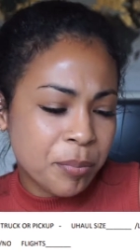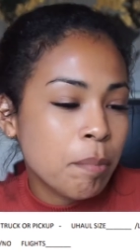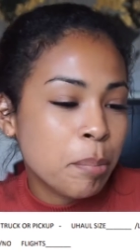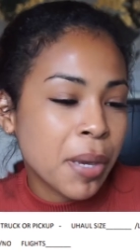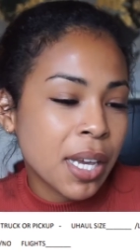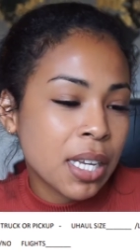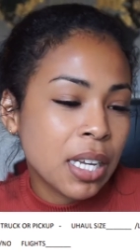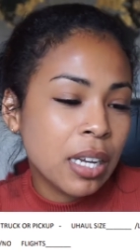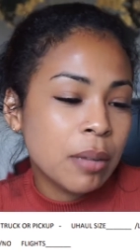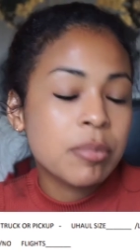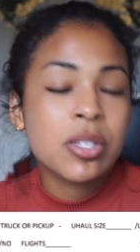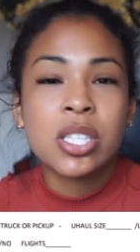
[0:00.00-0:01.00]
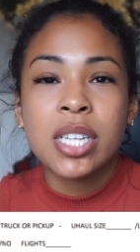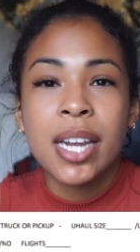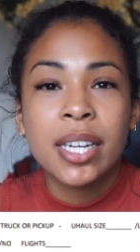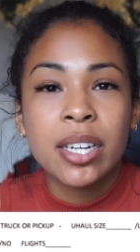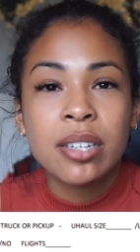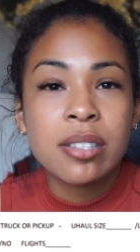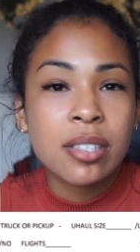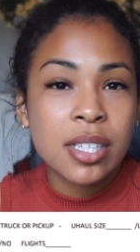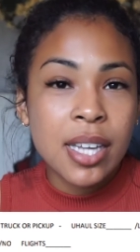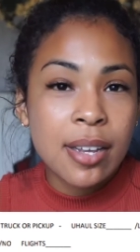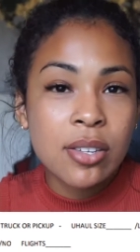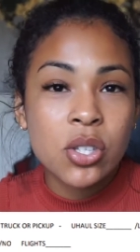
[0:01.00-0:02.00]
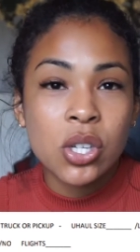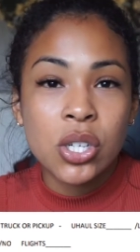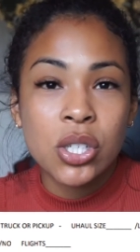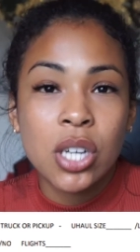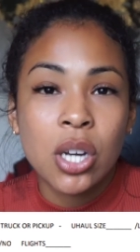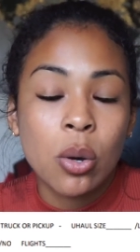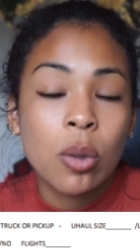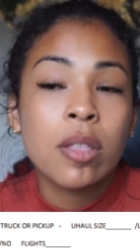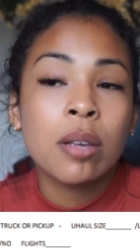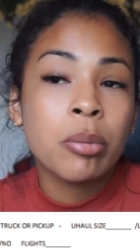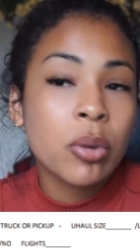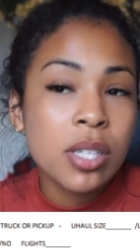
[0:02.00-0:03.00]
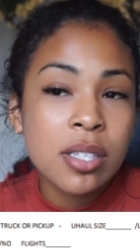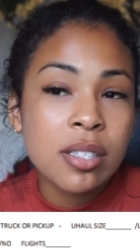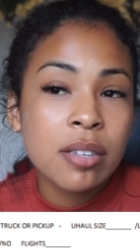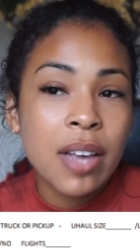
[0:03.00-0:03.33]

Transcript: A pickup, stairs, yes or no. The importance of